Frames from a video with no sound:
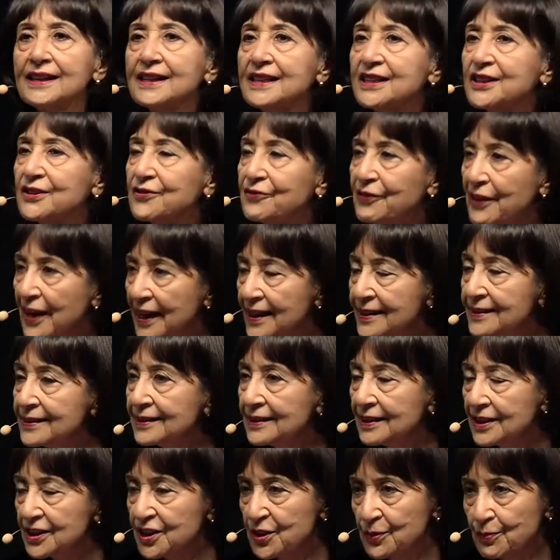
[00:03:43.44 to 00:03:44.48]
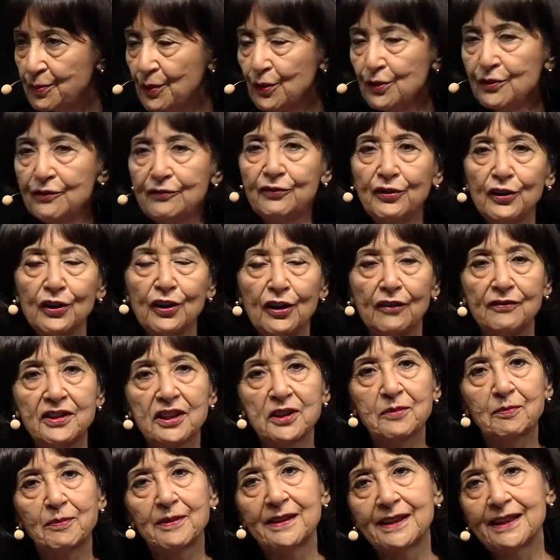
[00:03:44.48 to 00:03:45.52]
is fed a spoonful of
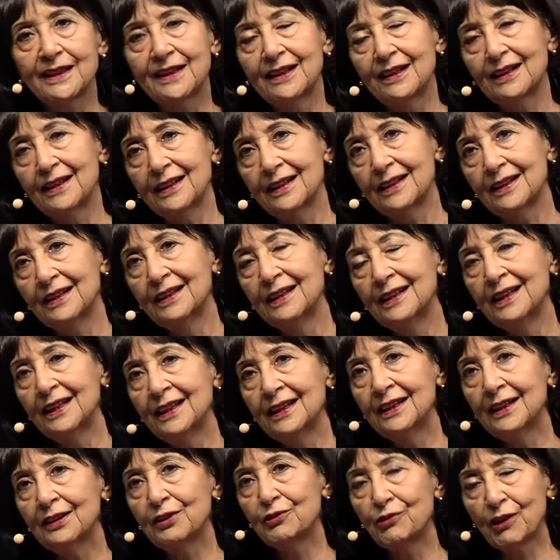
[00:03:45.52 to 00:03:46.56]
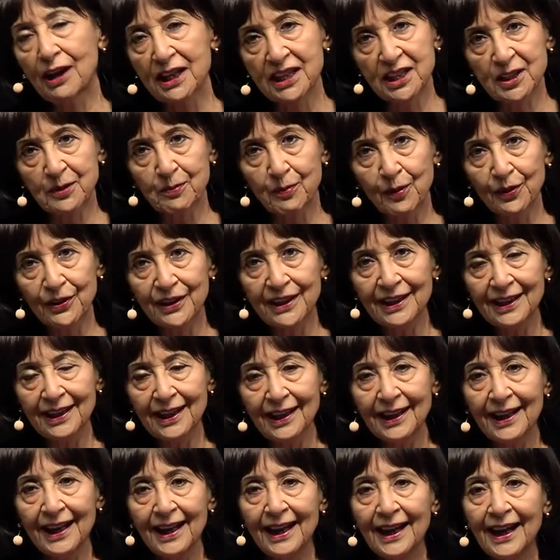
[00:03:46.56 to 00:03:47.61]
this particular rice pudding,
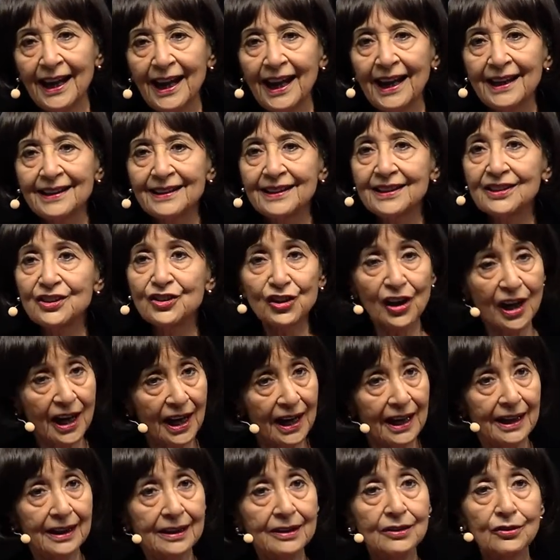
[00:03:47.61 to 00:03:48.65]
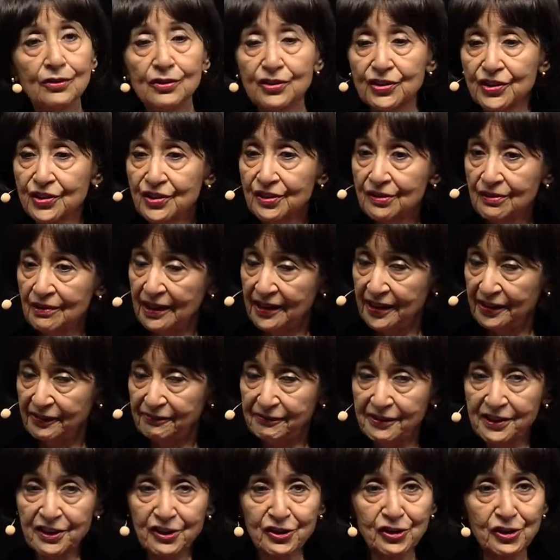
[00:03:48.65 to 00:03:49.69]
and the child looks at the
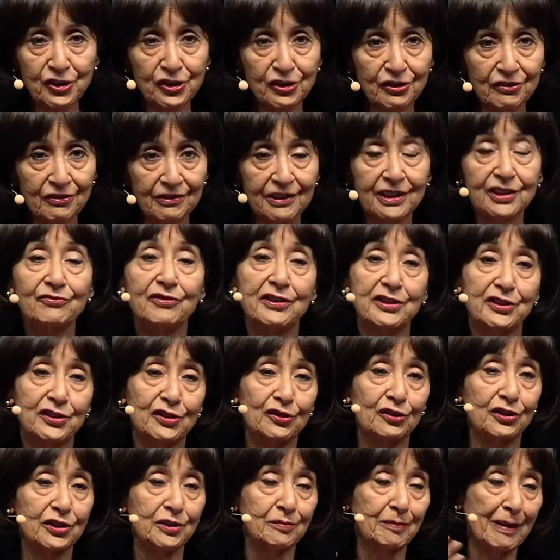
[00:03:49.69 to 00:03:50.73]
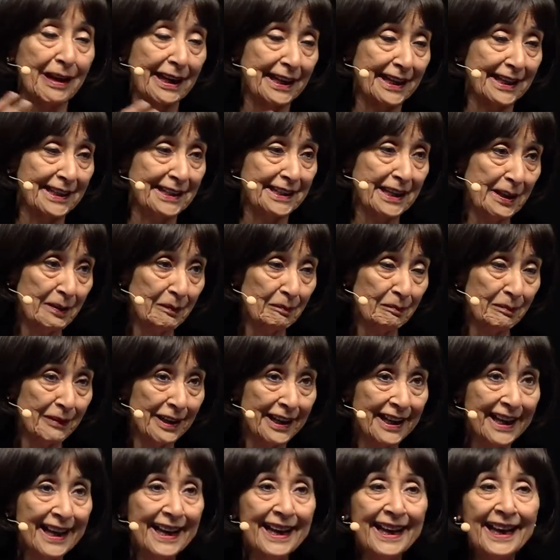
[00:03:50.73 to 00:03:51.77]
fish looks back at him,
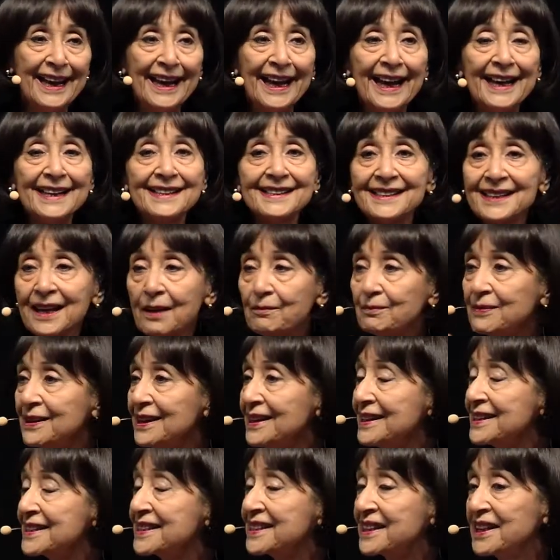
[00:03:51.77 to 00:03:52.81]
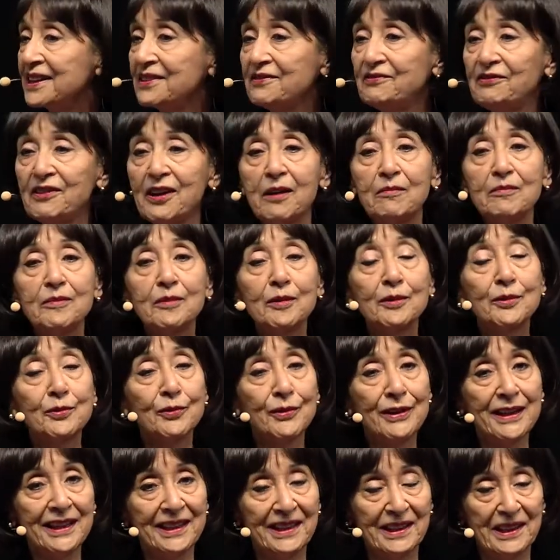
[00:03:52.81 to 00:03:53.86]
and something is confirmed
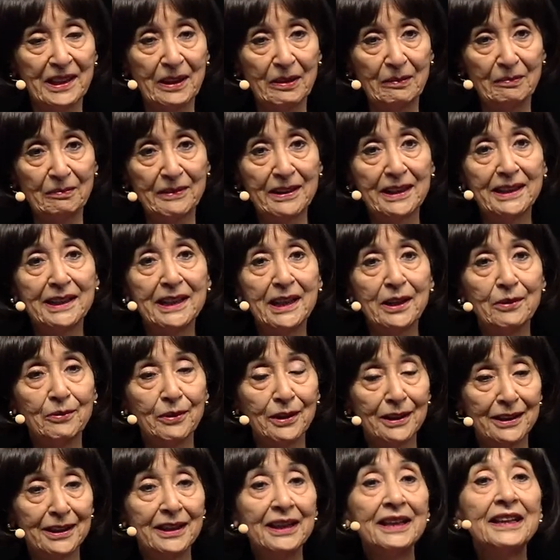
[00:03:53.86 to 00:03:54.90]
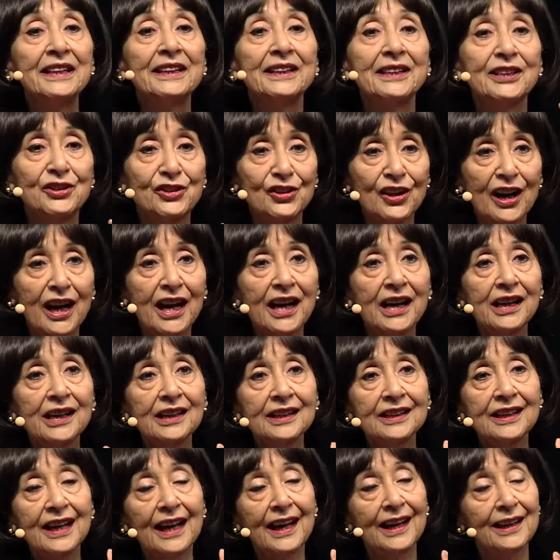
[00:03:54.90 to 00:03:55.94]
between them, that they will, the
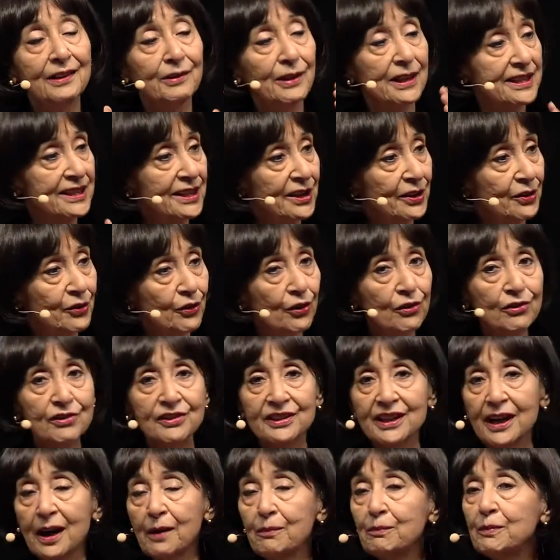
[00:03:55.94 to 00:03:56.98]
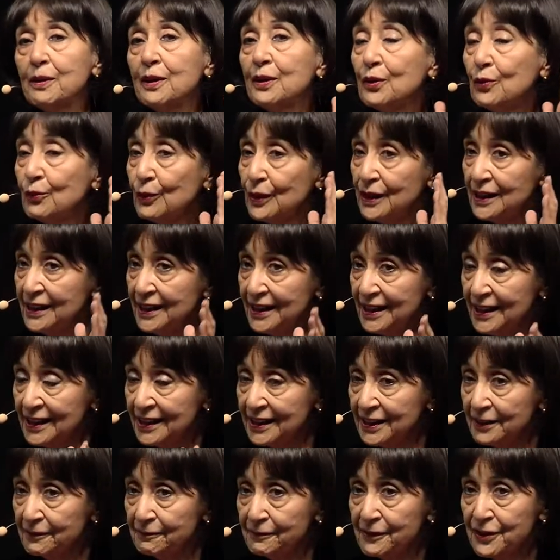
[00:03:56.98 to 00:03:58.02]
child, and as he grows up, will
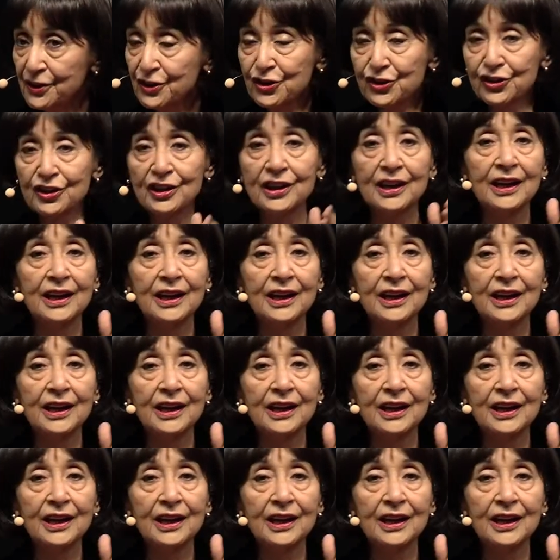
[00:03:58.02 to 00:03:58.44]
eat the fish